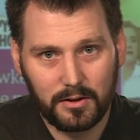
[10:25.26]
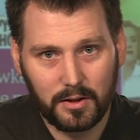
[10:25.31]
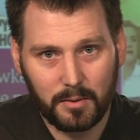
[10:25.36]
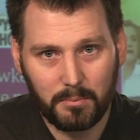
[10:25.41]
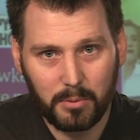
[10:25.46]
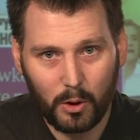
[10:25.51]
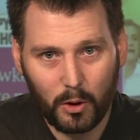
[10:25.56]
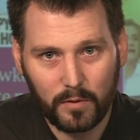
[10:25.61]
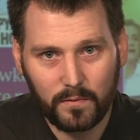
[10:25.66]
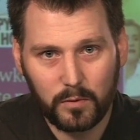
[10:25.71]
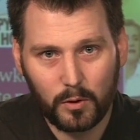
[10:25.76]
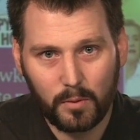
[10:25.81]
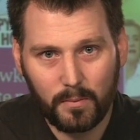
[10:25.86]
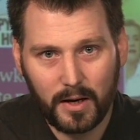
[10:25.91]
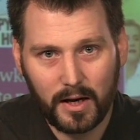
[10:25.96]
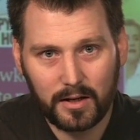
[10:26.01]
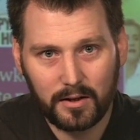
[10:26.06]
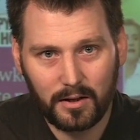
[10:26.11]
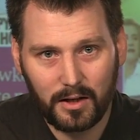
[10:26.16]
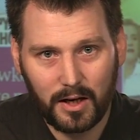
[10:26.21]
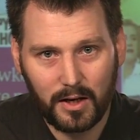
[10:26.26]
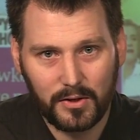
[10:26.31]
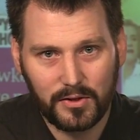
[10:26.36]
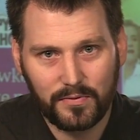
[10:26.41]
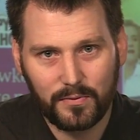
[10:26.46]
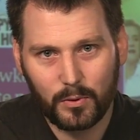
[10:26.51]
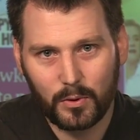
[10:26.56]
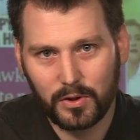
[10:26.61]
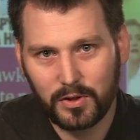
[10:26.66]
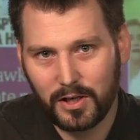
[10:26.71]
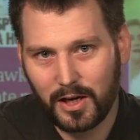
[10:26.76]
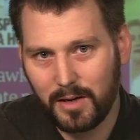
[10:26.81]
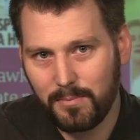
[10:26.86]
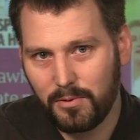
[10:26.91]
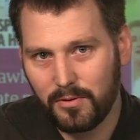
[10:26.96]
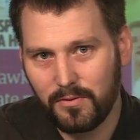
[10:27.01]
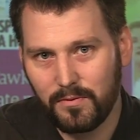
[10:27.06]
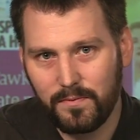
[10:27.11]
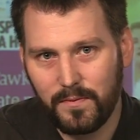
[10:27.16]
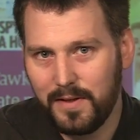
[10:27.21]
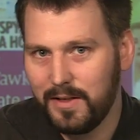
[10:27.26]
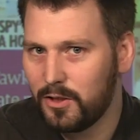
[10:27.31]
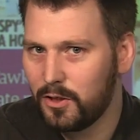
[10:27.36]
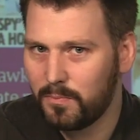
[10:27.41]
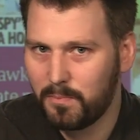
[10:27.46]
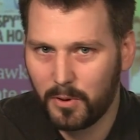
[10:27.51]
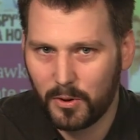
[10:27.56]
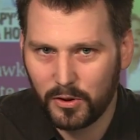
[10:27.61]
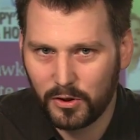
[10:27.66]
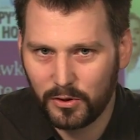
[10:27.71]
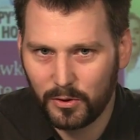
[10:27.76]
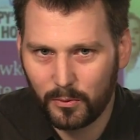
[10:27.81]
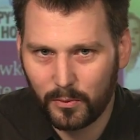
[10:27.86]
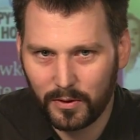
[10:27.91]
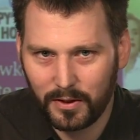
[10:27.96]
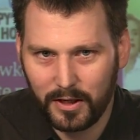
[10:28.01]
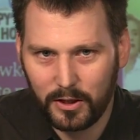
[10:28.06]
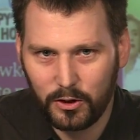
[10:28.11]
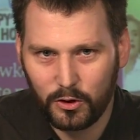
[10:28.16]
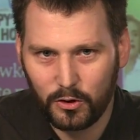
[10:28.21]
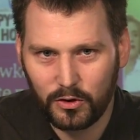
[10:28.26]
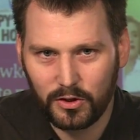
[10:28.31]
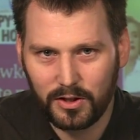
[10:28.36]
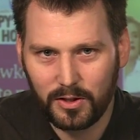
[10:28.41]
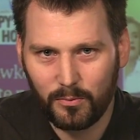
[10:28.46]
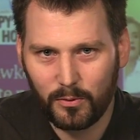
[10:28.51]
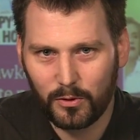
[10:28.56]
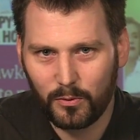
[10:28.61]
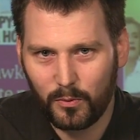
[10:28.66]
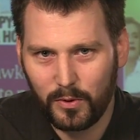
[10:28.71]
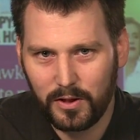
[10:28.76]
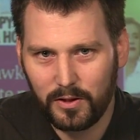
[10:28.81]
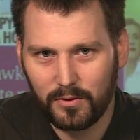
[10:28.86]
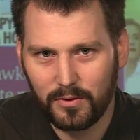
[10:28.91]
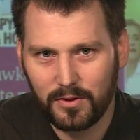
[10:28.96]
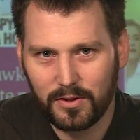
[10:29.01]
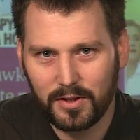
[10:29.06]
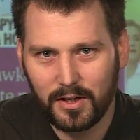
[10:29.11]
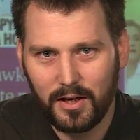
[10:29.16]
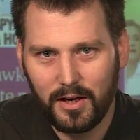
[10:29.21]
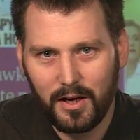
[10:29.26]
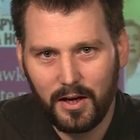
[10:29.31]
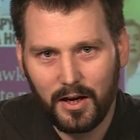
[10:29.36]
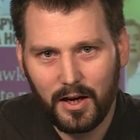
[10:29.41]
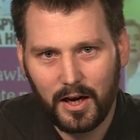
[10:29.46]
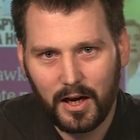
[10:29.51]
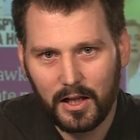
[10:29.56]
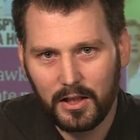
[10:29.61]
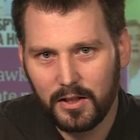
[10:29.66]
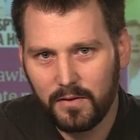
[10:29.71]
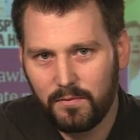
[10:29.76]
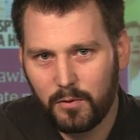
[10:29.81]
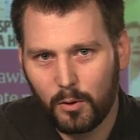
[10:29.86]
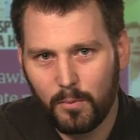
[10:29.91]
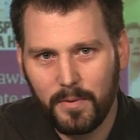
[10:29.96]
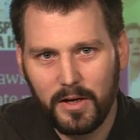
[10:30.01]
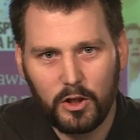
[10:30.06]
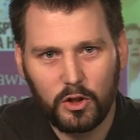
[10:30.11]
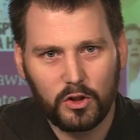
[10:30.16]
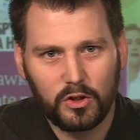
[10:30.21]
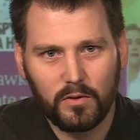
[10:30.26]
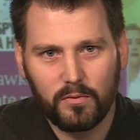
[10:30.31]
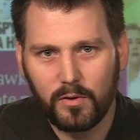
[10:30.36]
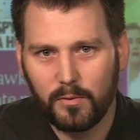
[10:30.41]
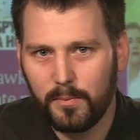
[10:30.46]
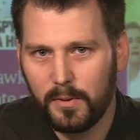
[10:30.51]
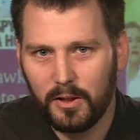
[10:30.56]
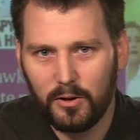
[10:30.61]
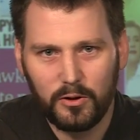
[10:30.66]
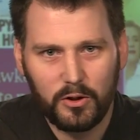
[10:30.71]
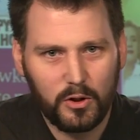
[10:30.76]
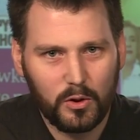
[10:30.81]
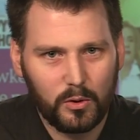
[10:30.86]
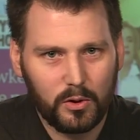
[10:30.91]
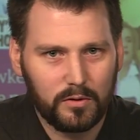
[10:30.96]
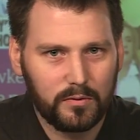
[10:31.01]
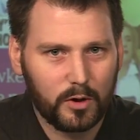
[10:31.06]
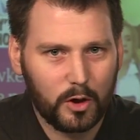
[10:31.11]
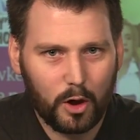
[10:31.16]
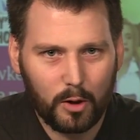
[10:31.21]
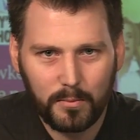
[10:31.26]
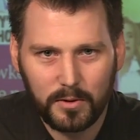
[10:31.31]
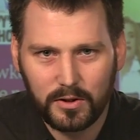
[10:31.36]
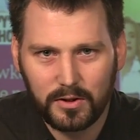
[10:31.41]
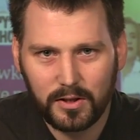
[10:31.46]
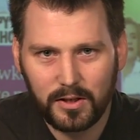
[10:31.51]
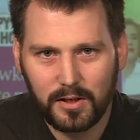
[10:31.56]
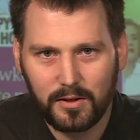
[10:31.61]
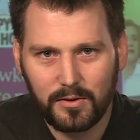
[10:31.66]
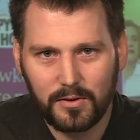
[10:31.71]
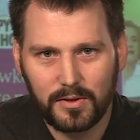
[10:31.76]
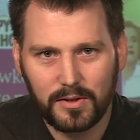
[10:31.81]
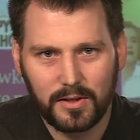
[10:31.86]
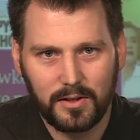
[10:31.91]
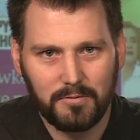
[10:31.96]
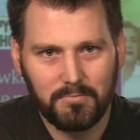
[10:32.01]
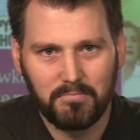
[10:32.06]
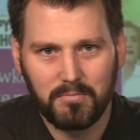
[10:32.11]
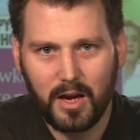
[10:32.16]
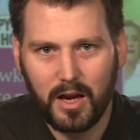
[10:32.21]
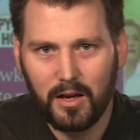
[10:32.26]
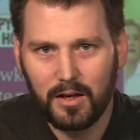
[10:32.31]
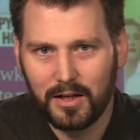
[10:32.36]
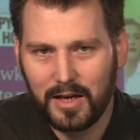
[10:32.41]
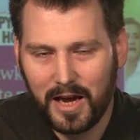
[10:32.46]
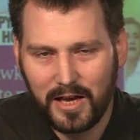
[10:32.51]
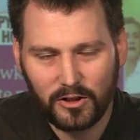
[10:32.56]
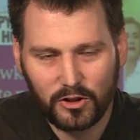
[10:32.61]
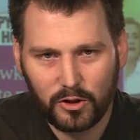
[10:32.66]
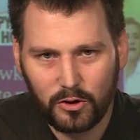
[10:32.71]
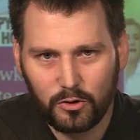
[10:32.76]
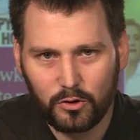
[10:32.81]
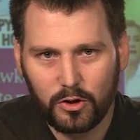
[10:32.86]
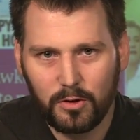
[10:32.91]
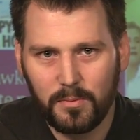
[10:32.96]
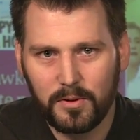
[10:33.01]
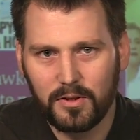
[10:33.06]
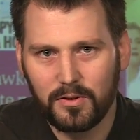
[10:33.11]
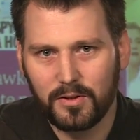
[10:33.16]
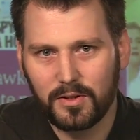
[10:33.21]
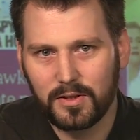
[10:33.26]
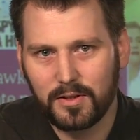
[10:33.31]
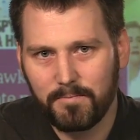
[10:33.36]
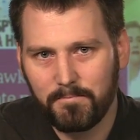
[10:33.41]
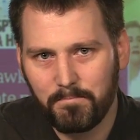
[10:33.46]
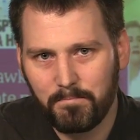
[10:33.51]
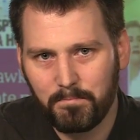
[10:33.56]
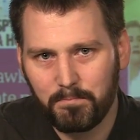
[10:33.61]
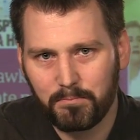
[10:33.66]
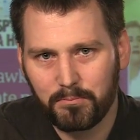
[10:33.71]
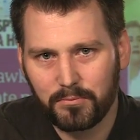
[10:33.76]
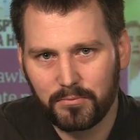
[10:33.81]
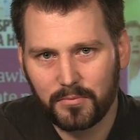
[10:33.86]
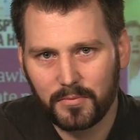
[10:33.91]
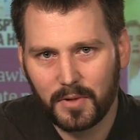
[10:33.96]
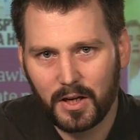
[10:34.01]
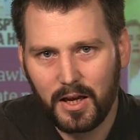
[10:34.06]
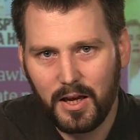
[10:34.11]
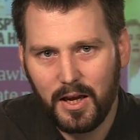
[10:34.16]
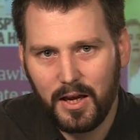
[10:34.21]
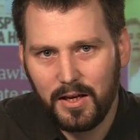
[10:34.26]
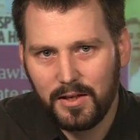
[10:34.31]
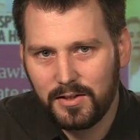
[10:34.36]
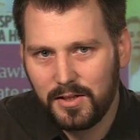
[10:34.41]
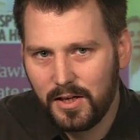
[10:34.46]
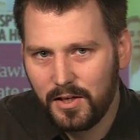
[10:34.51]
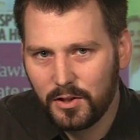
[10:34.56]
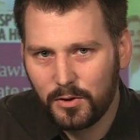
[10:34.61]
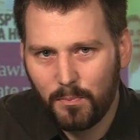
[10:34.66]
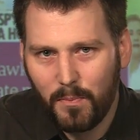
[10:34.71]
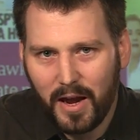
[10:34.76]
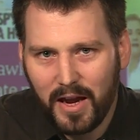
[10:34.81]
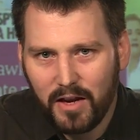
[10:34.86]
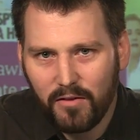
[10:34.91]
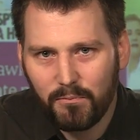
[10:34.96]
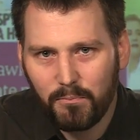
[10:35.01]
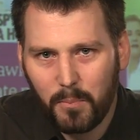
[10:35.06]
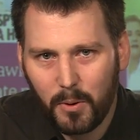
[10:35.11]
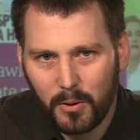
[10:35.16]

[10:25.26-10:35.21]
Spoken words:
The blog format allows for a type of interpersonal relationship with readers and the formation of a milieu of commentators and guest contributors. Dins may have